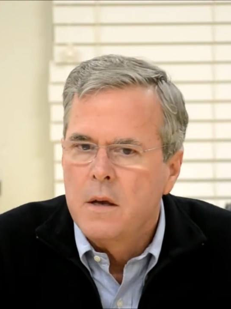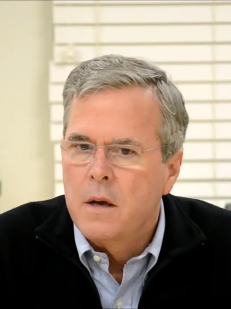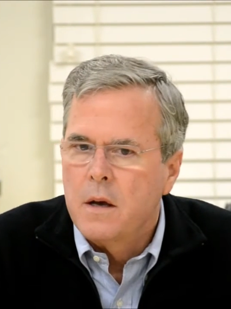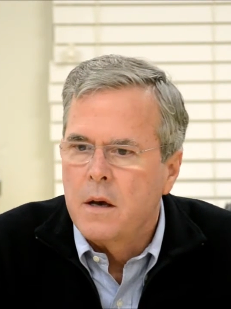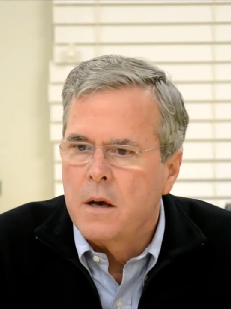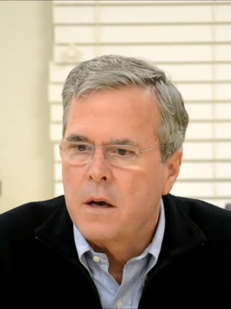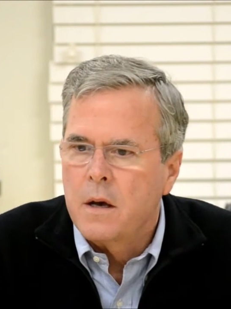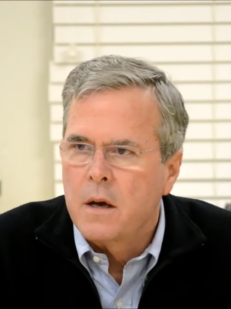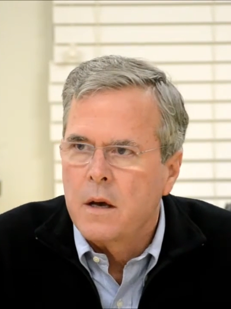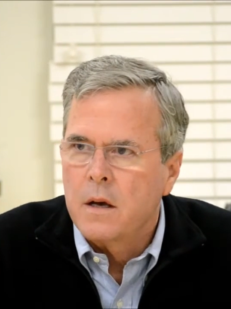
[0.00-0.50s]

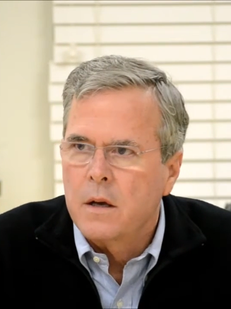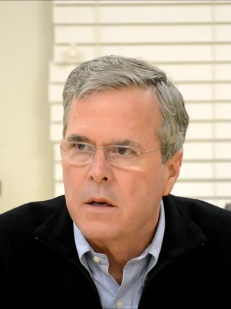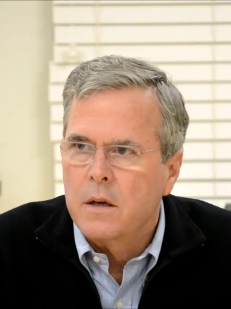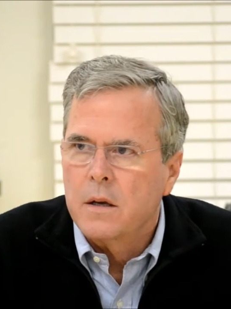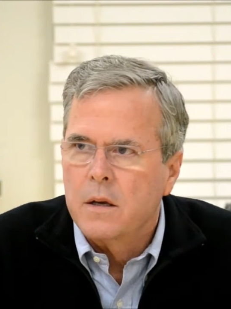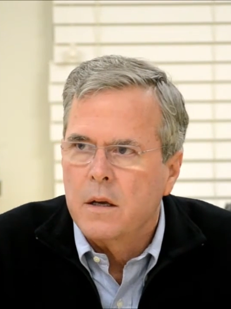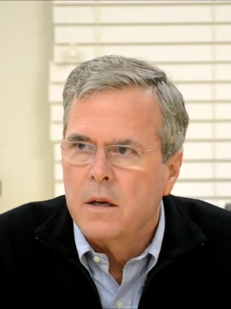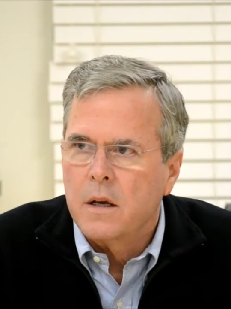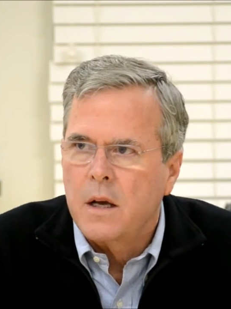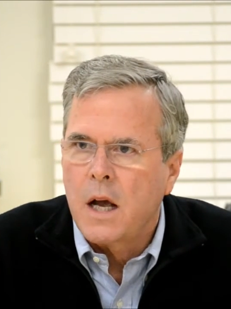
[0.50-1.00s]

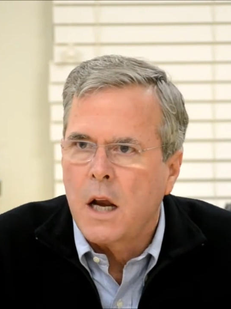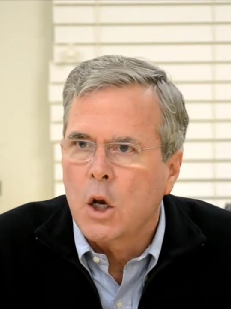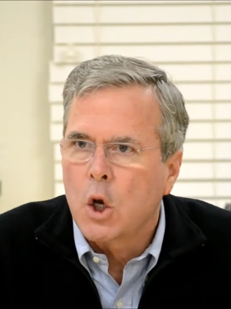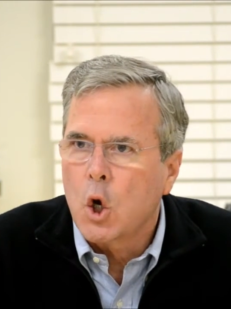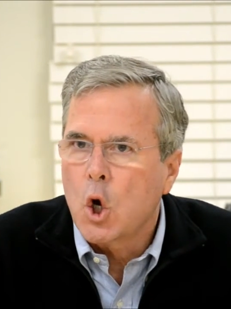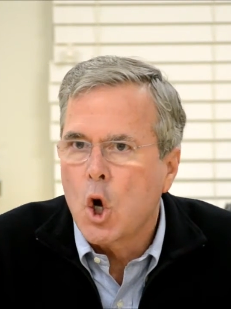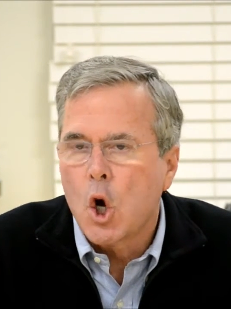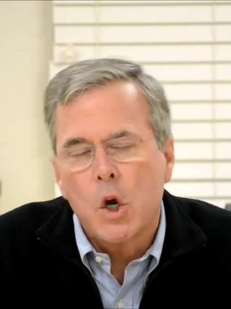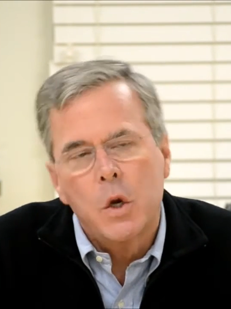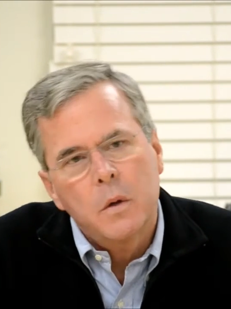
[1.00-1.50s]
I
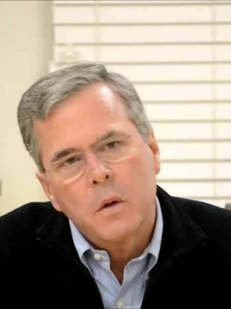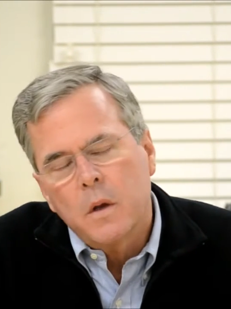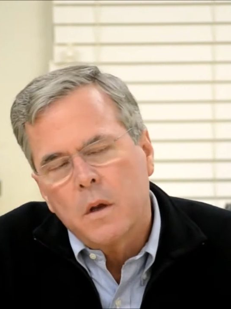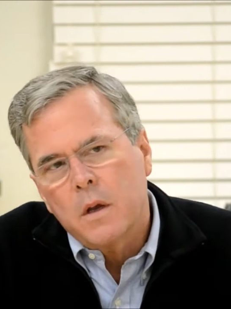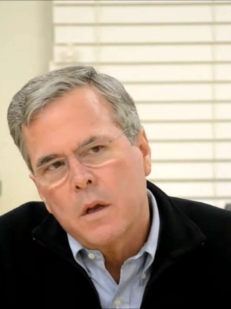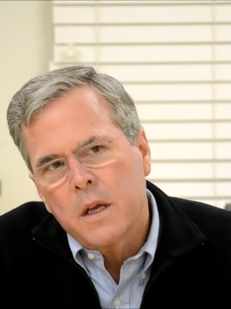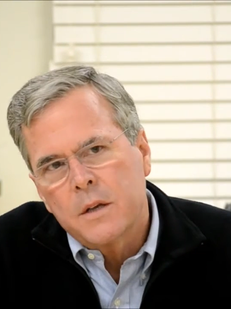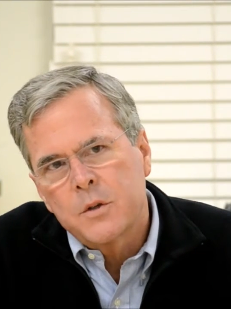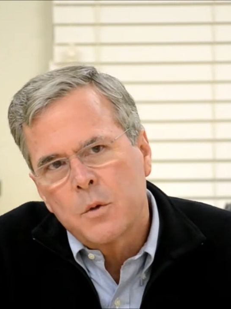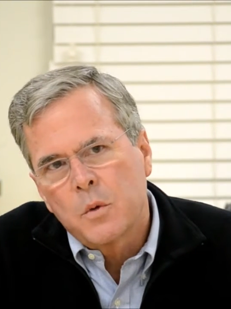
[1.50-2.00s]
learned,
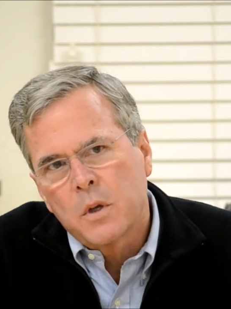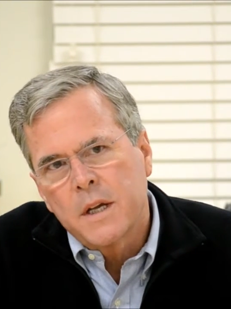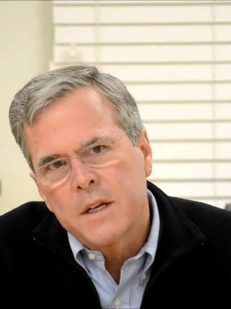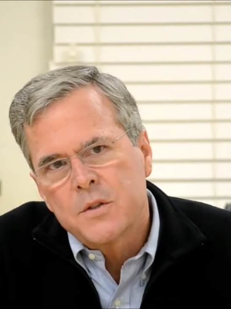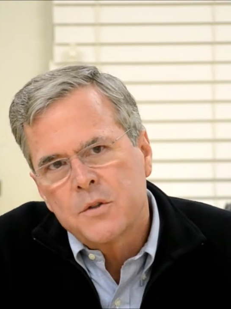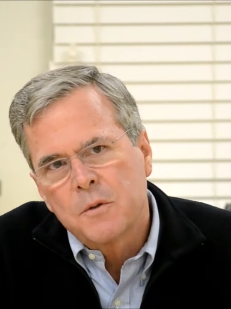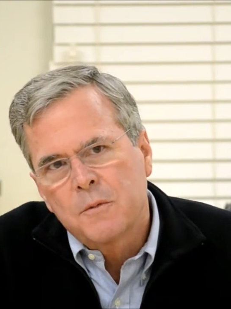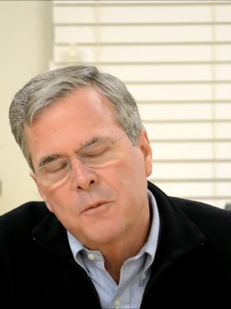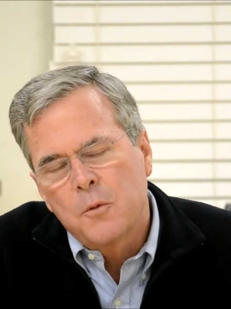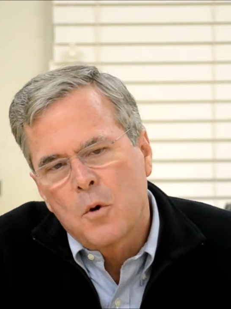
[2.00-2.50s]
as it relates
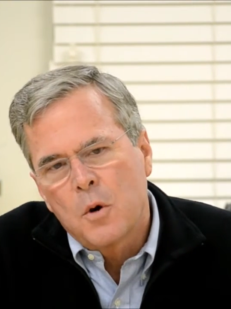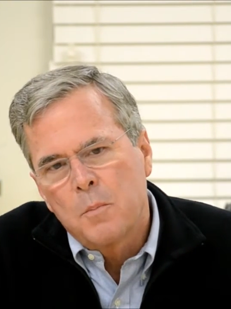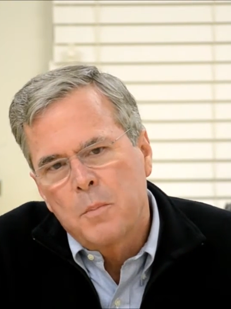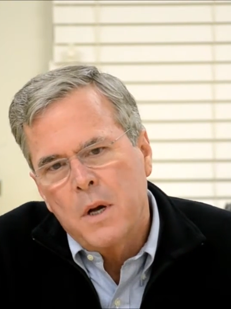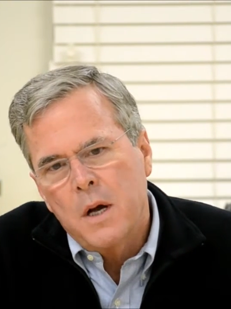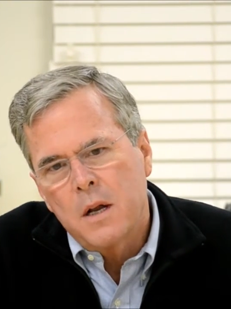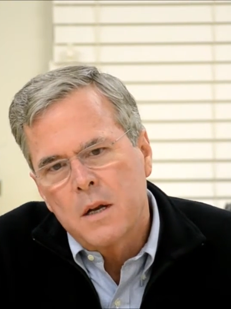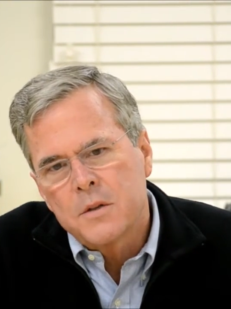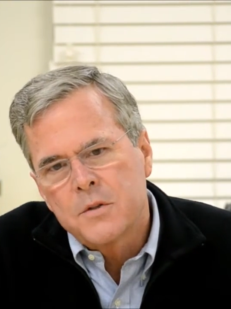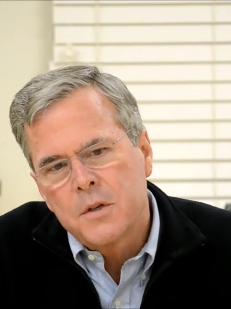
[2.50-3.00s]
to foreign
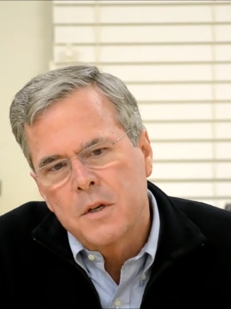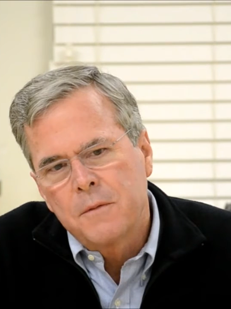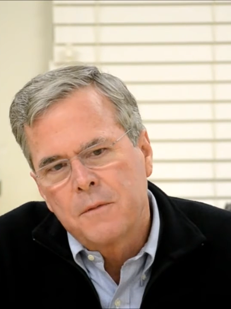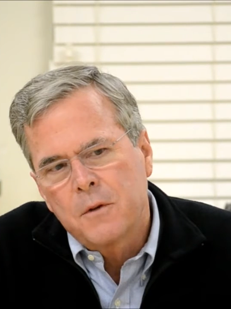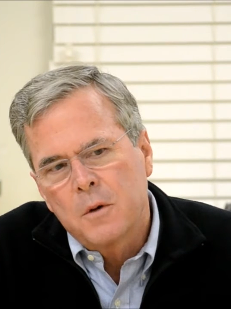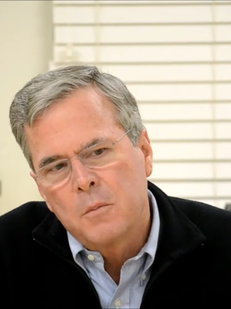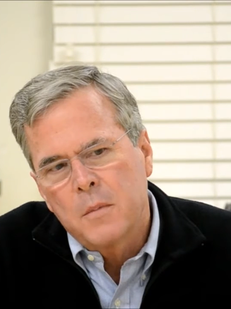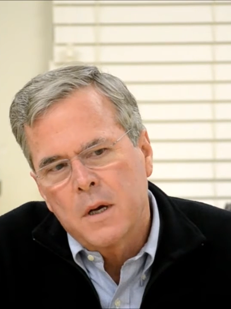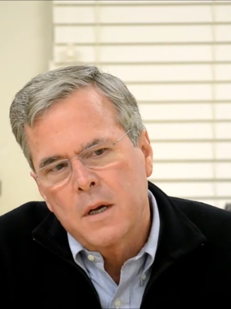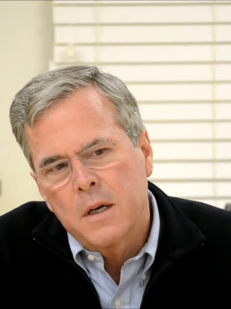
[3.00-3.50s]
policy,
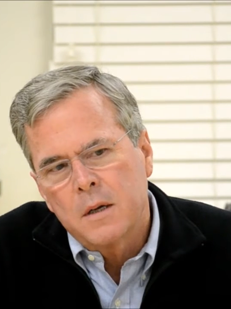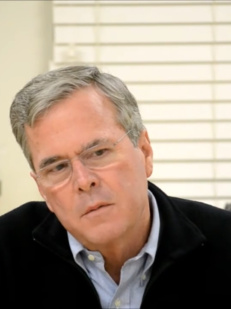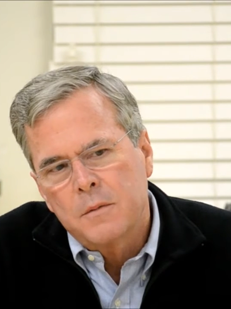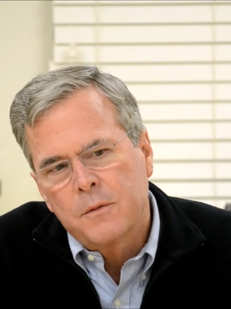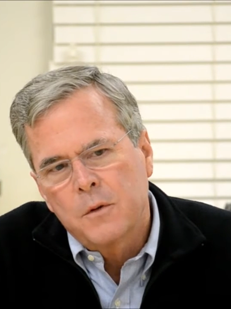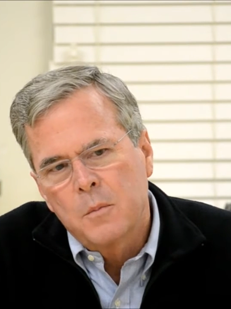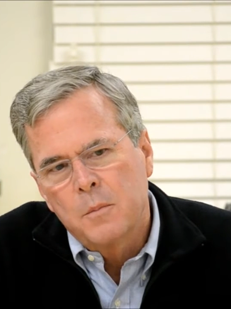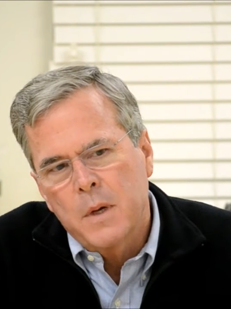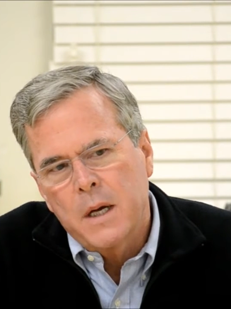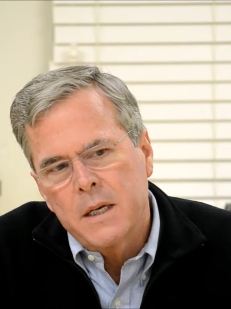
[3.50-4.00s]
from
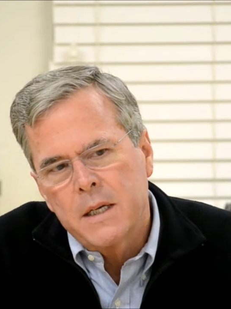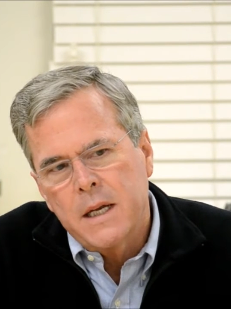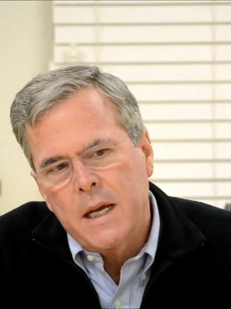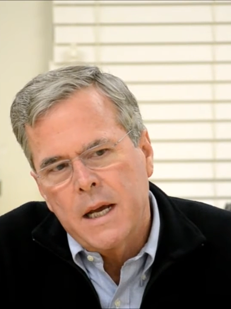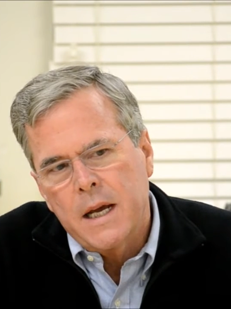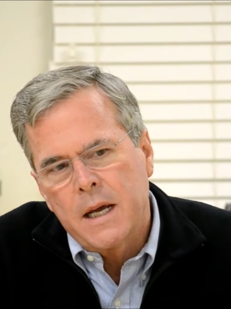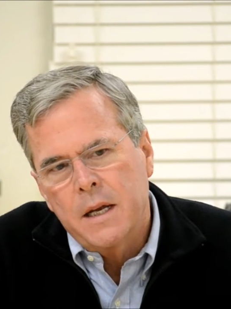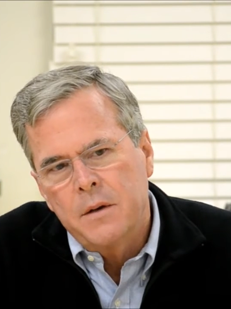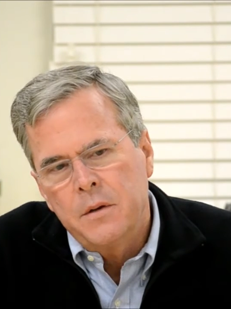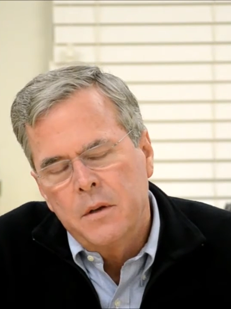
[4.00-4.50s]
my
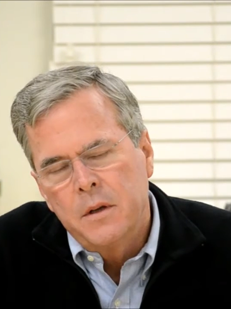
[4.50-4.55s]
dad,